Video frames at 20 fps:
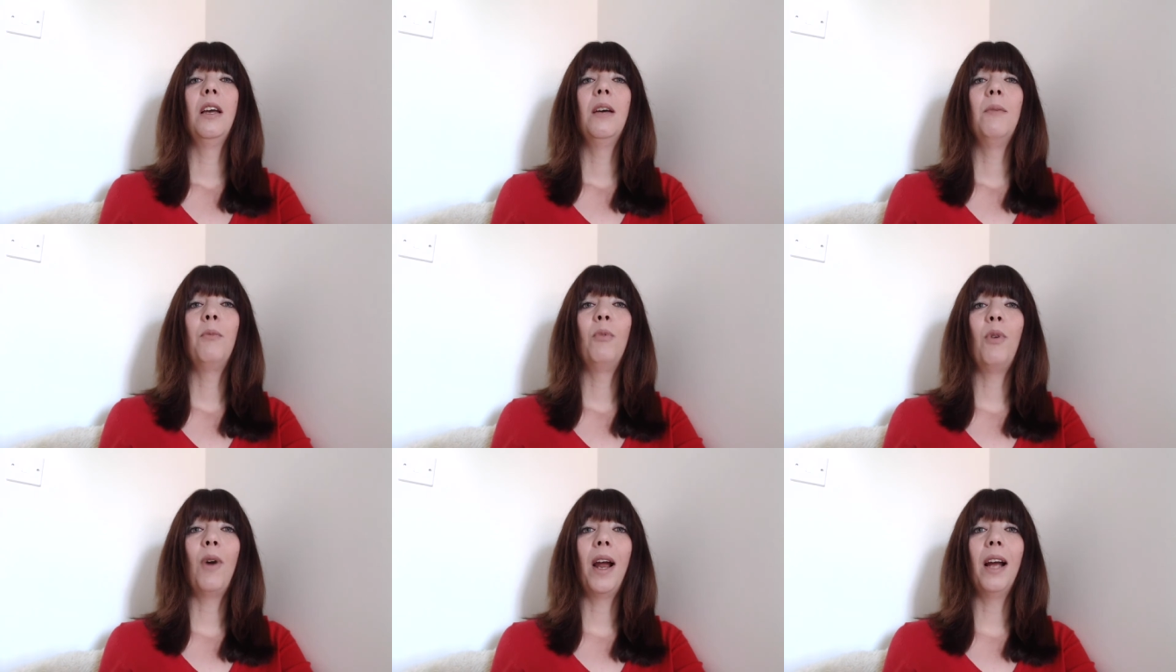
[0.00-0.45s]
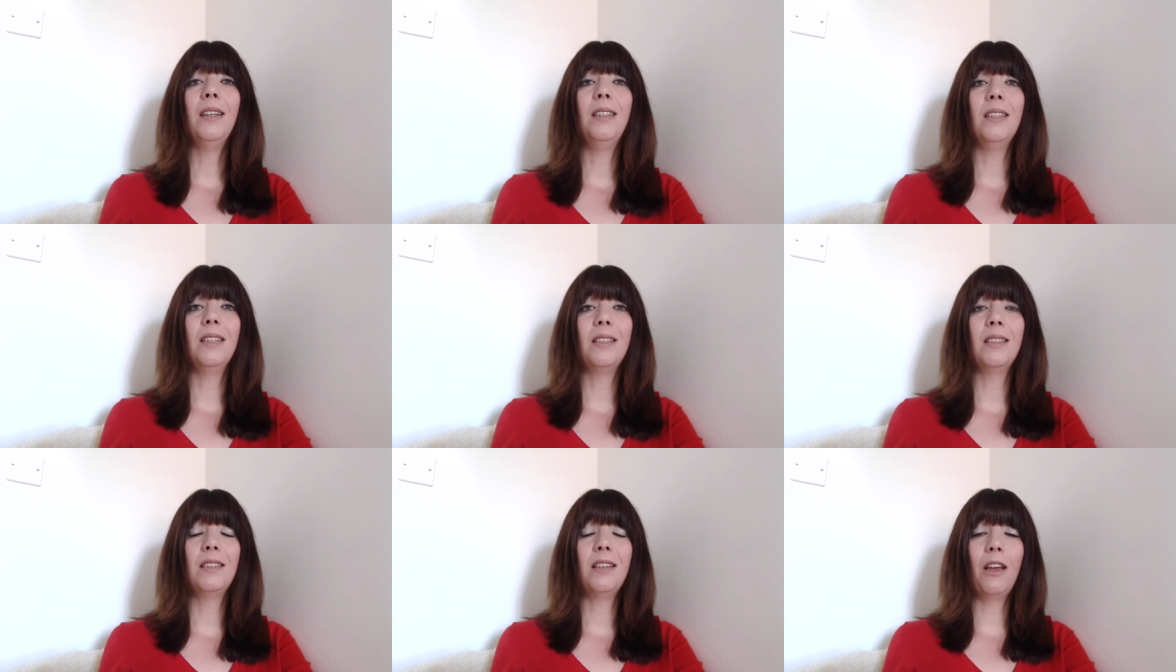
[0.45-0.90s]

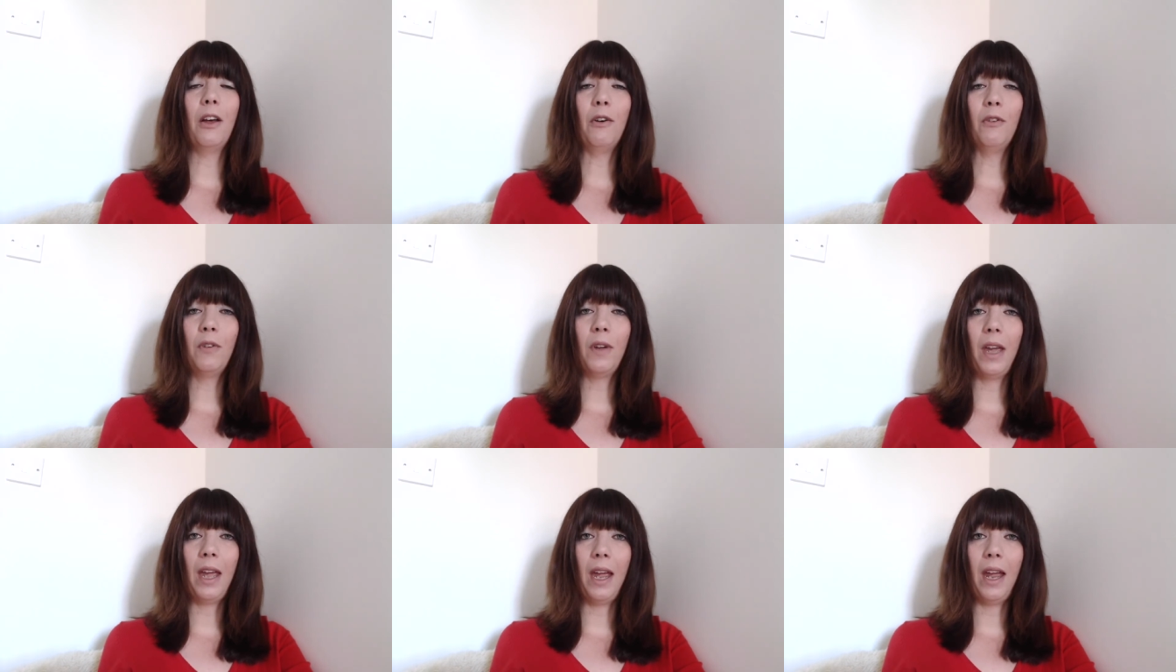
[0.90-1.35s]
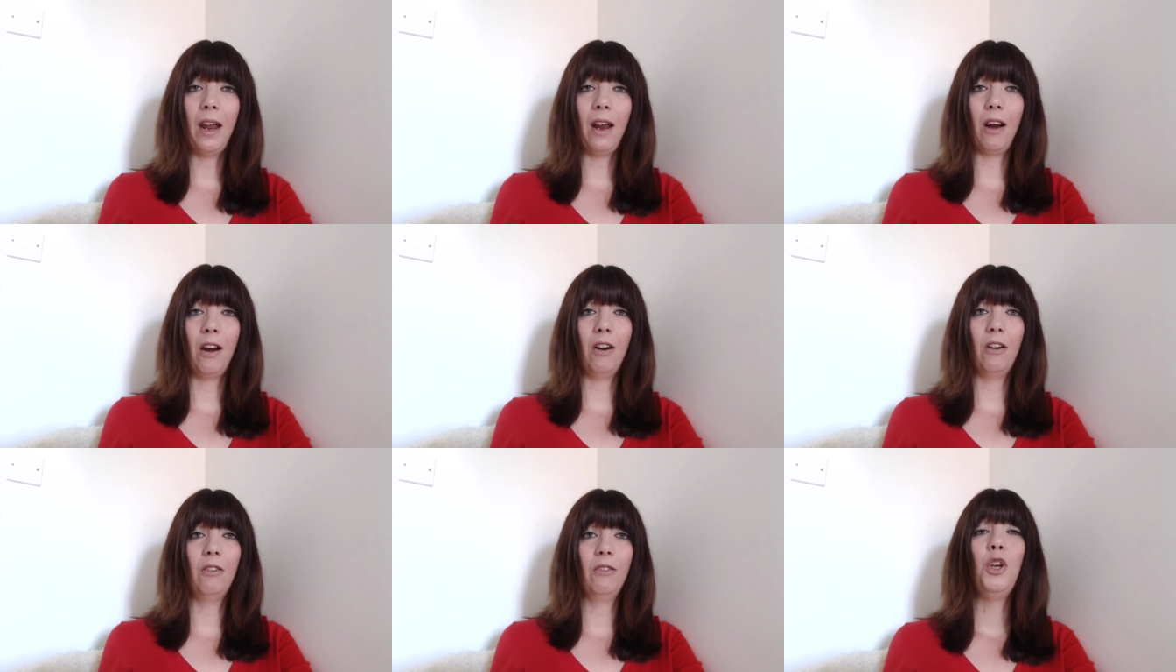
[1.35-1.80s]
Practice self
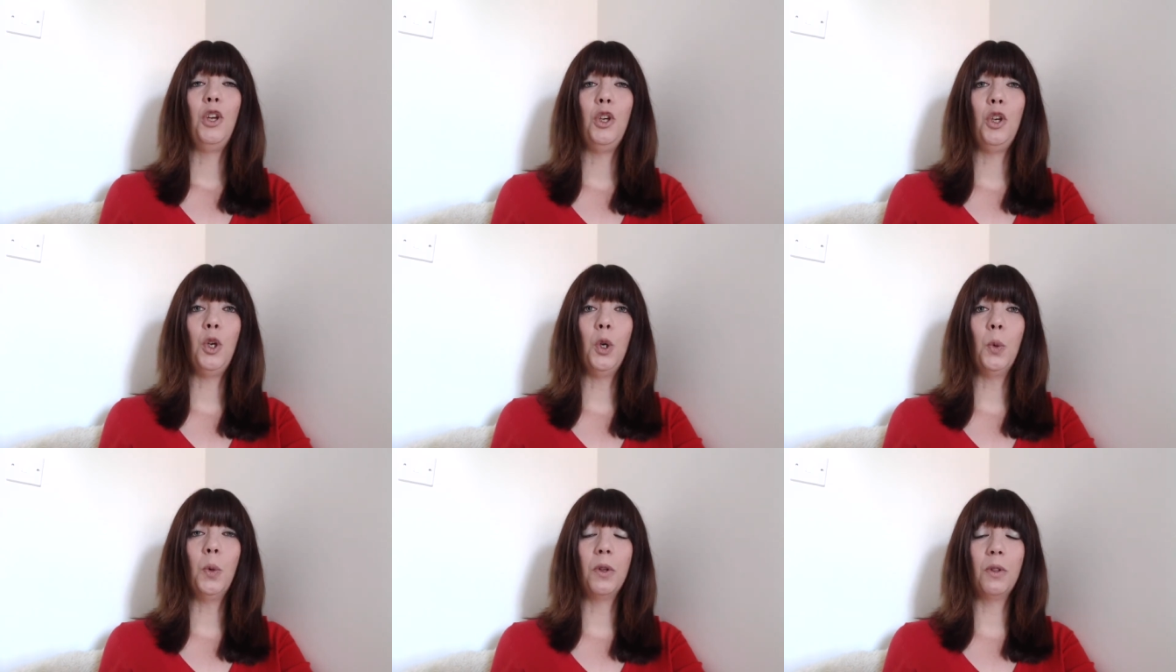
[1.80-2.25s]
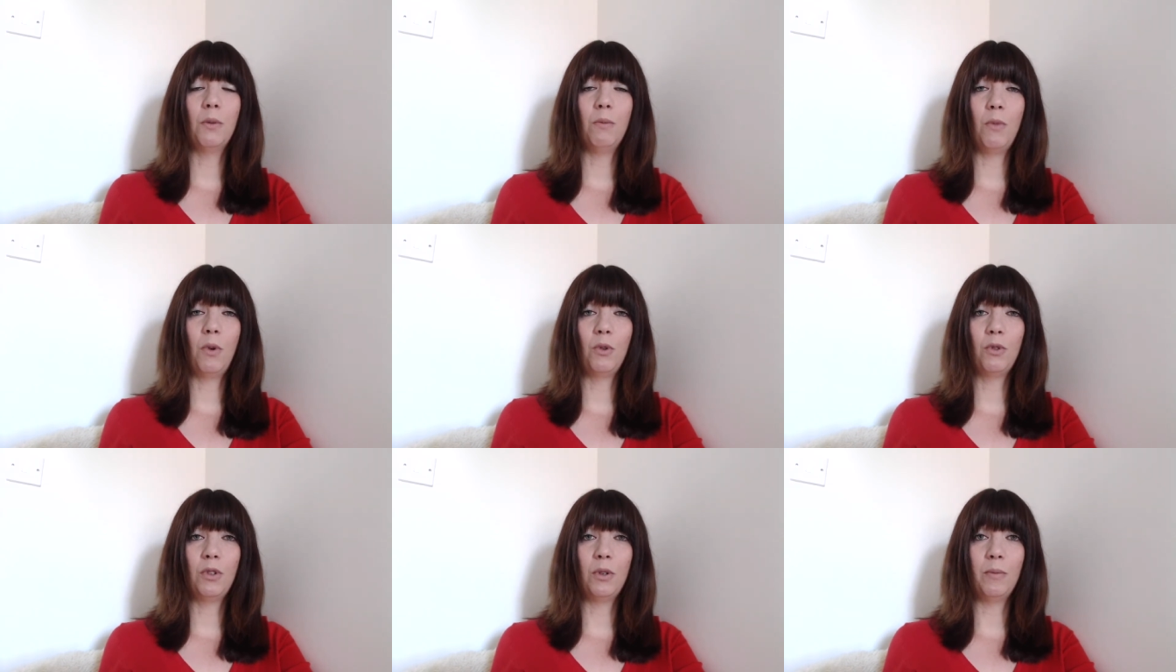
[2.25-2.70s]
care. You are the
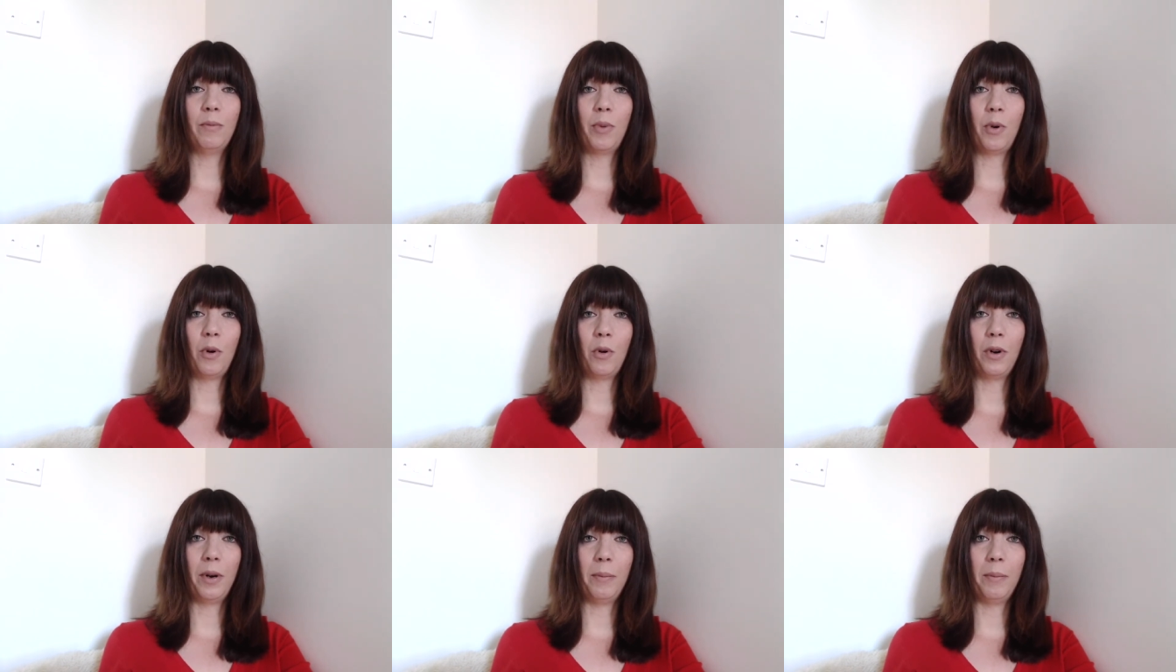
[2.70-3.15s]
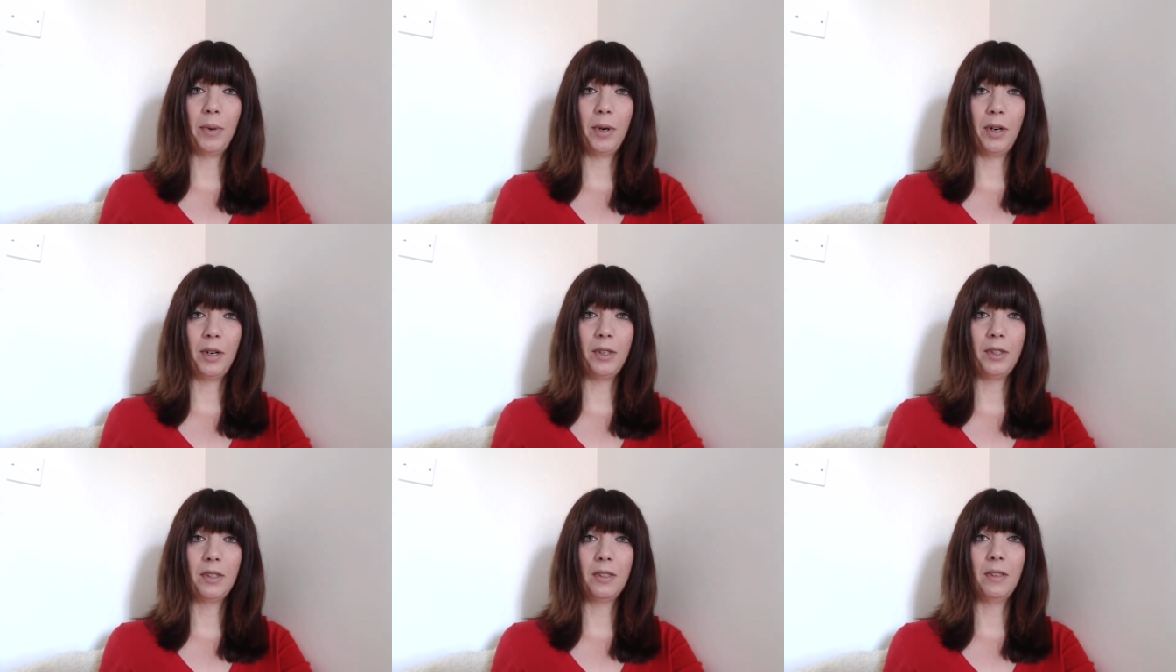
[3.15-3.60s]
most important
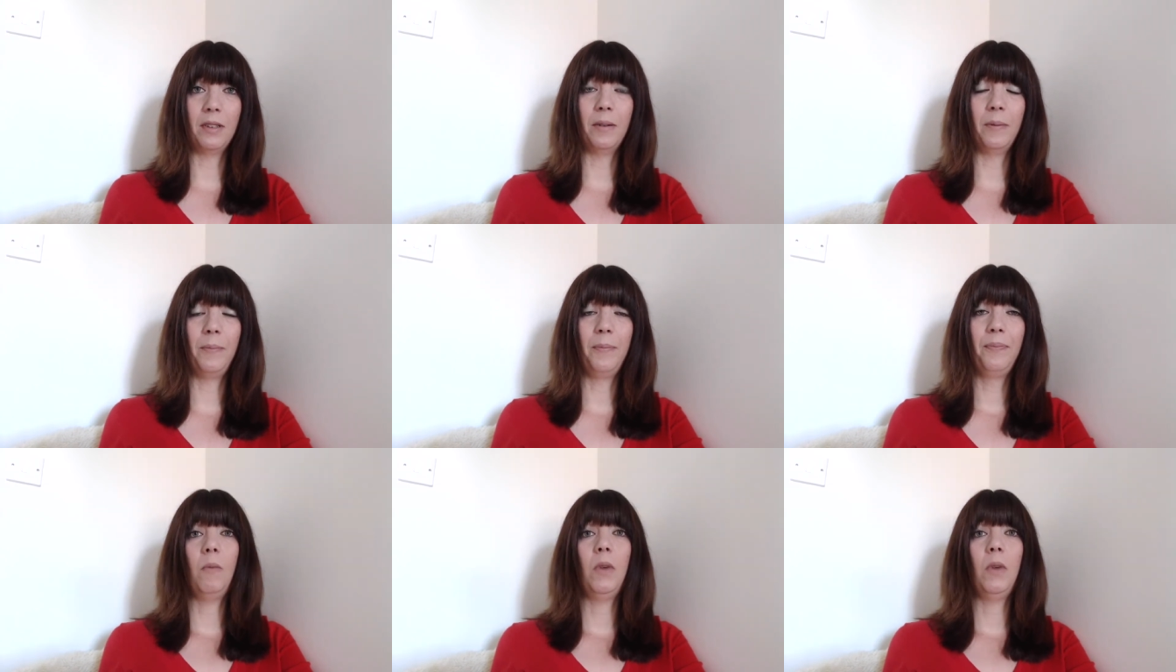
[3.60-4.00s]
person.